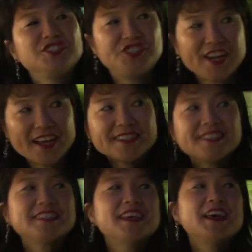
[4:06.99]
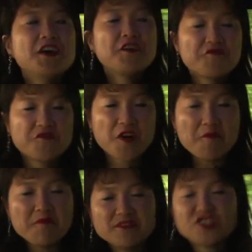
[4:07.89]
just
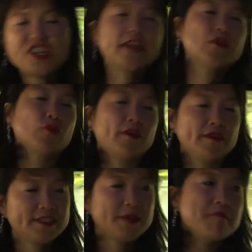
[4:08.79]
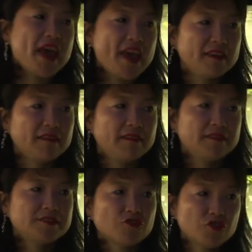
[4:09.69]
from January to May.
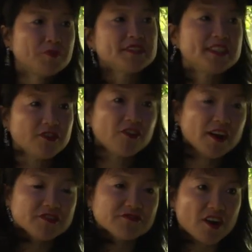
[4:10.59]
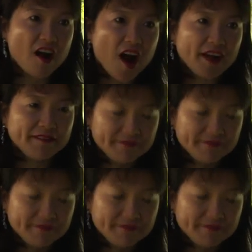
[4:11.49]
So Cupertino condos are hot.